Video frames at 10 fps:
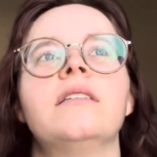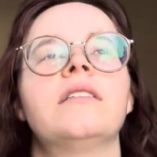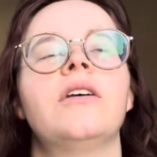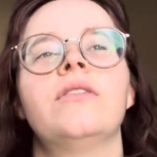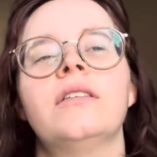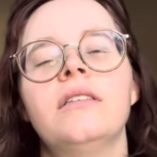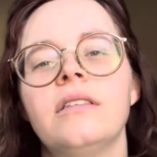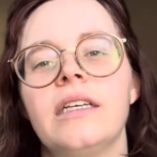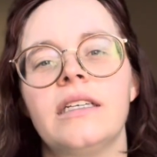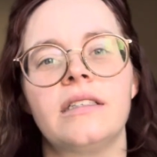So this
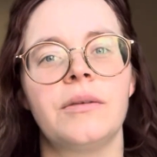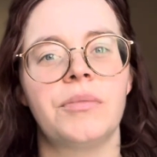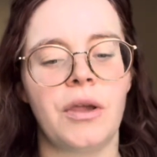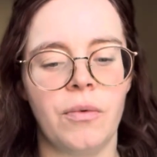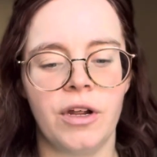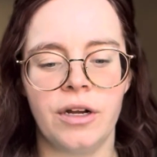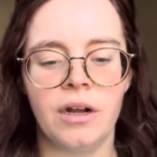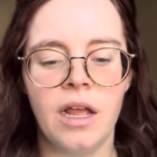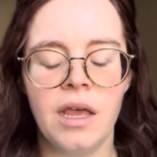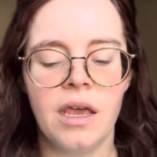is like something
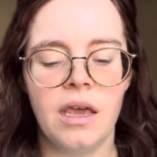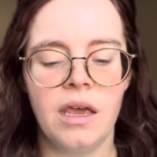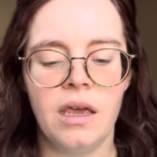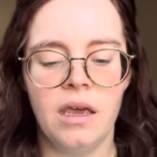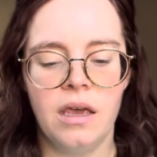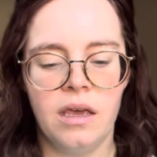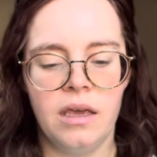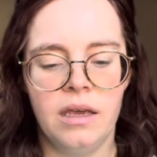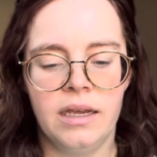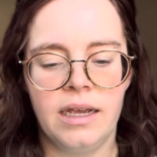where
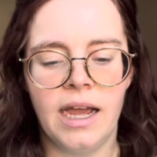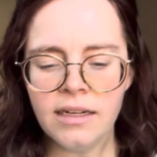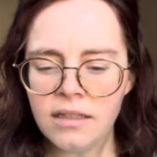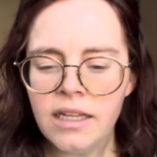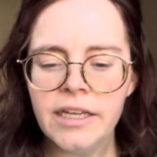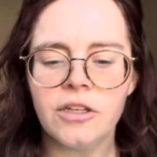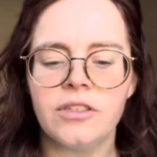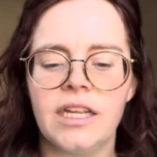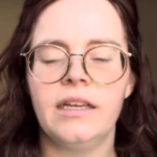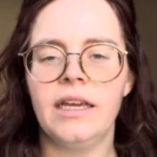kind of like you're
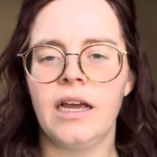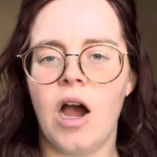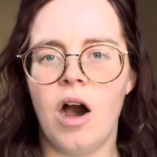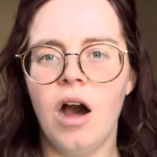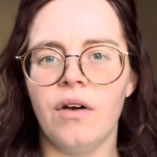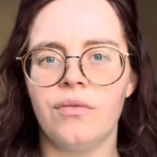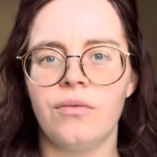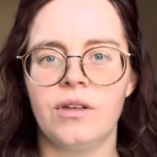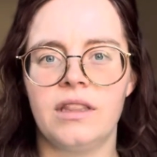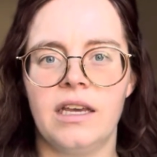taking off
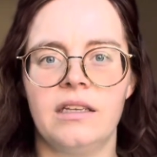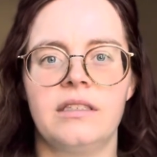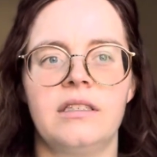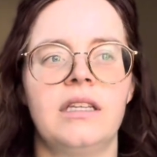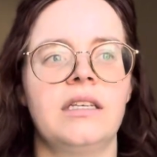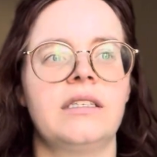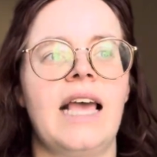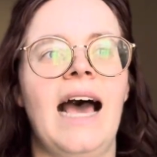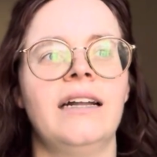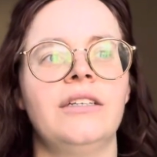with this
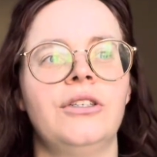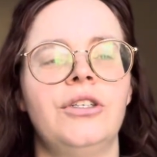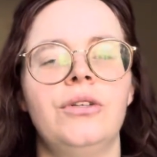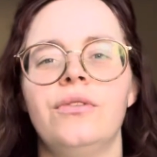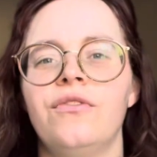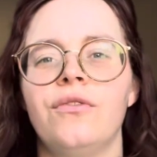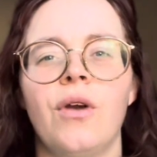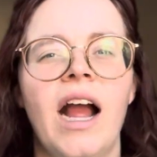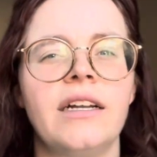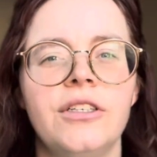attitude of
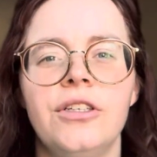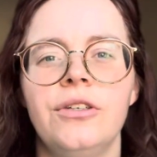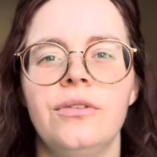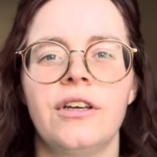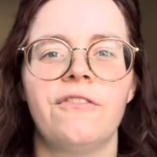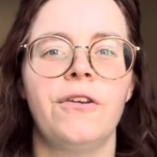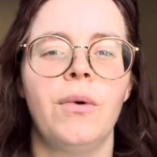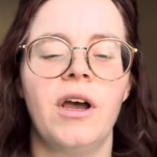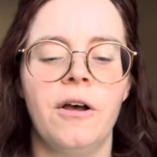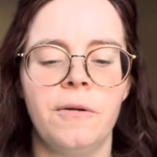gratitude, if you
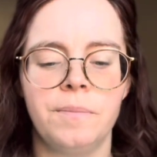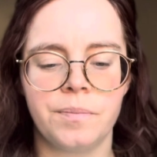will.